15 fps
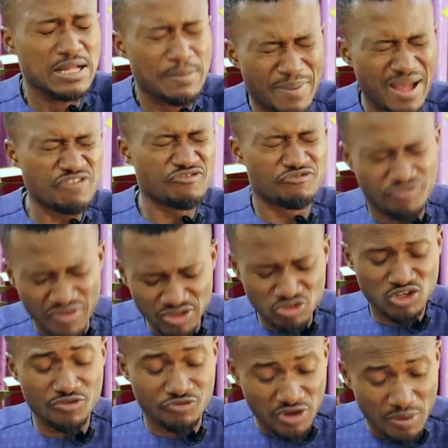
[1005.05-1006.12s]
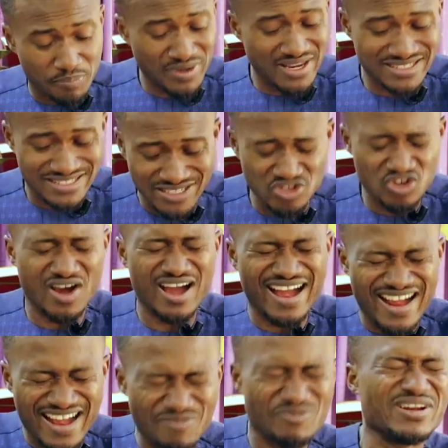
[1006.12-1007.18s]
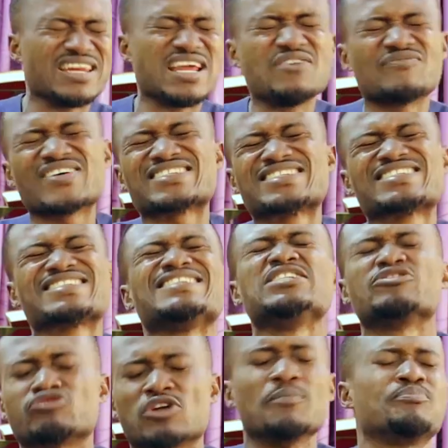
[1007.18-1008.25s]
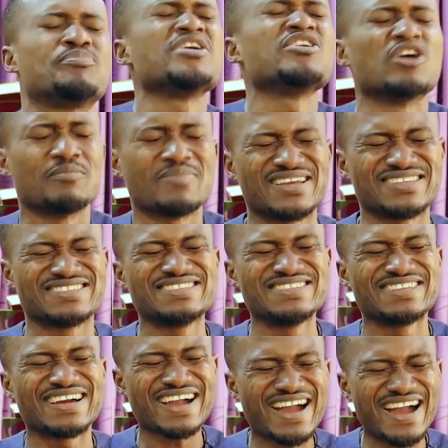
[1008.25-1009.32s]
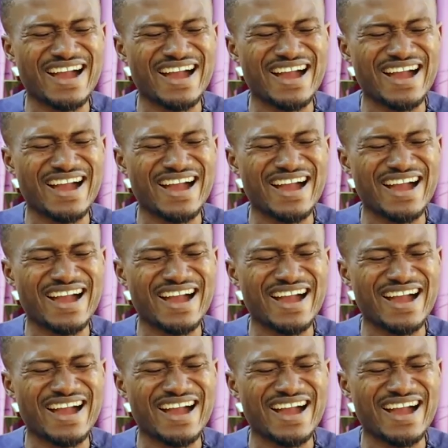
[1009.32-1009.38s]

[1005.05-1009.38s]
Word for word: By virtue of your blessing, your eye will never cease from being on my seed.